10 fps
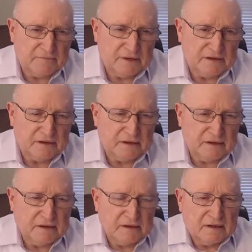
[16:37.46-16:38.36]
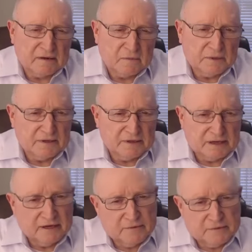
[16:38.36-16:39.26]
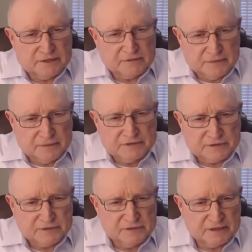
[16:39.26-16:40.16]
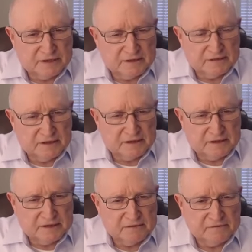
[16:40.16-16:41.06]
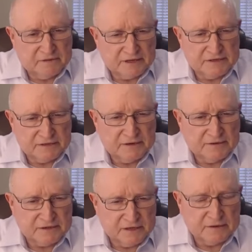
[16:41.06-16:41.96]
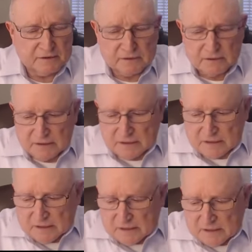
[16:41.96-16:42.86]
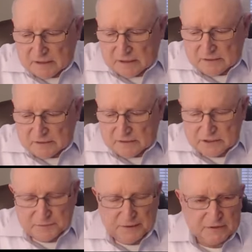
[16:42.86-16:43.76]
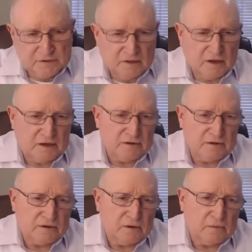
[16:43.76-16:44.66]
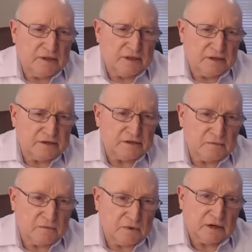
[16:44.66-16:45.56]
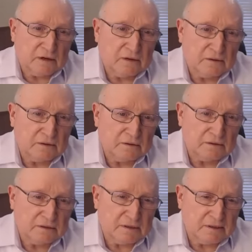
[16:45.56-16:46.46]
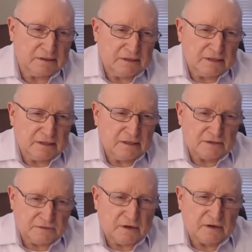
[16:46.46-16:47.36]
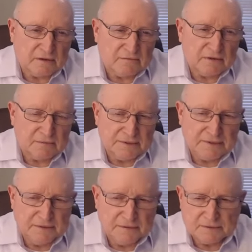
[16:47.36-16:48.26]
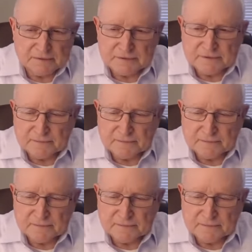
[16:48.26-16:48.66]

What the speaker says: to have been willing to increase wages in an inflationary cycle speaks a lot to their willingness to work constructively with the unions.